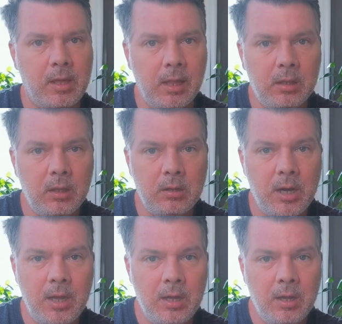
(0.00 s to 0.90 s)
a healthy
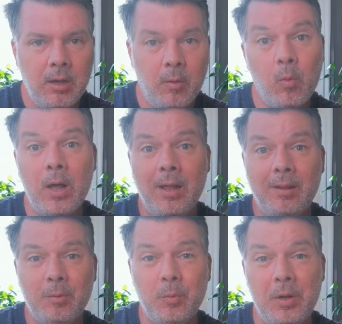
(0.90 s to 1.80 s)
tree,
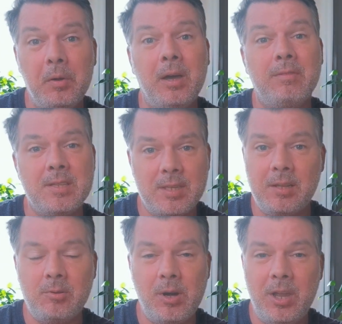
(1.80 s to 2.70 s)
well, when you have a
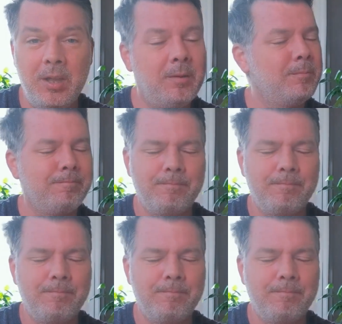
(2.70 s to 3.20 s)
sick tree,